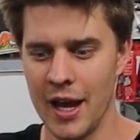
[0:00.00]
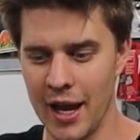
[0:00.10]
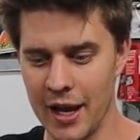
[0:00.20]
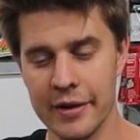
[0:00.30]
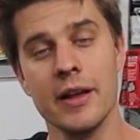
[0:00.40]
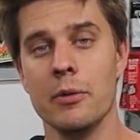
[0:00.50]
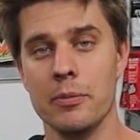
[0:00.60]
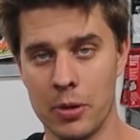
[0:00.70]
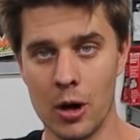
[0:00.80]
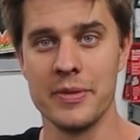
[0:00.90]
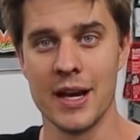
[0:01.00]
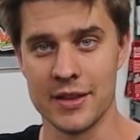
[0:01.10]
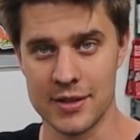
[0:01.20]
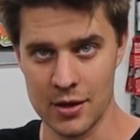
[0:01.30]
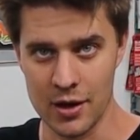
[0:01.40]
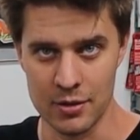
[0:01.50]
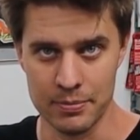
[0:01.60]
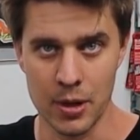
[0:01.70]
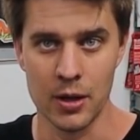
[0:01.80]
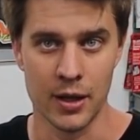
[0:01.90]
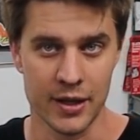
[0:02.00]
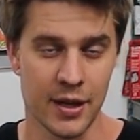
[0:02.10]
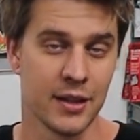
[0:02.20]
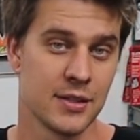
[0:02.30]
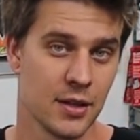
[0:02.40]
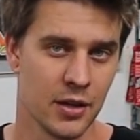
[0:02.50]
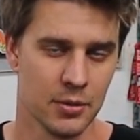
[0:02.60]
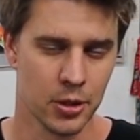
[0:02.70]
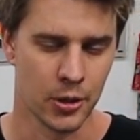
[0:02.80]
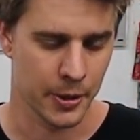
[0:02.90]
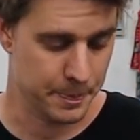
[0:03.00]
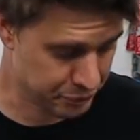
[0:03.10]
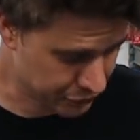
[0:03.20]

and it popped out the side of the, out the side of the block.